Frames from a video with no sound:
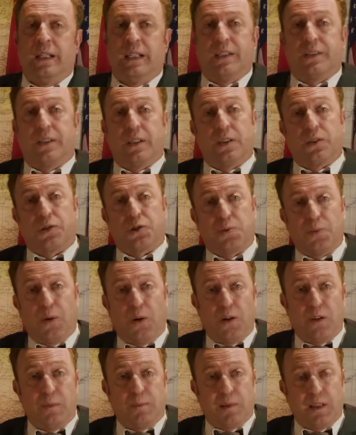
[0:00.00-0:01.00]
is in a
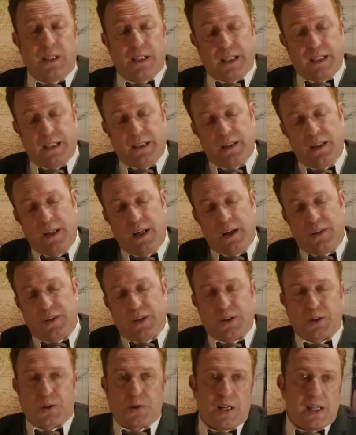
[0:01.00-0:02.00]
small plane
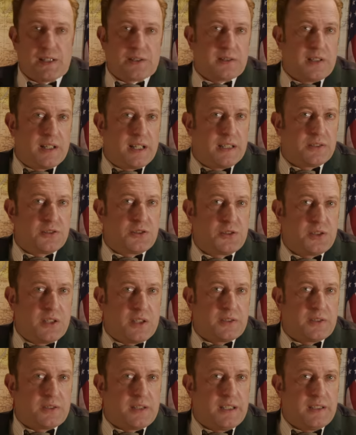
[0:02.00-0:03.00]
that crash lands
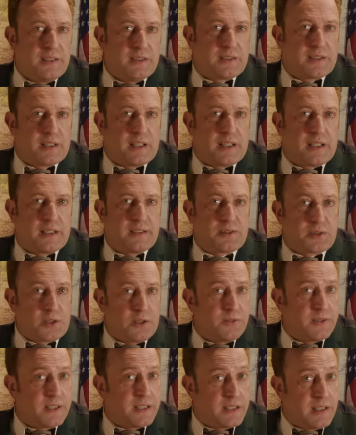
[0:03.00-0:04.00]
just inside
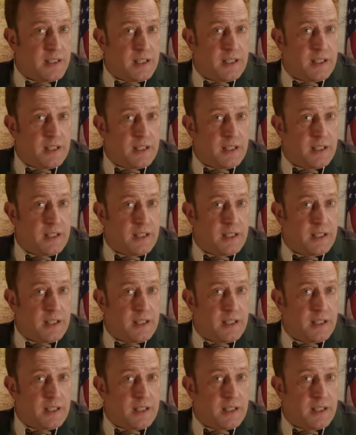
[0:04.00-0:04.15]
Soviet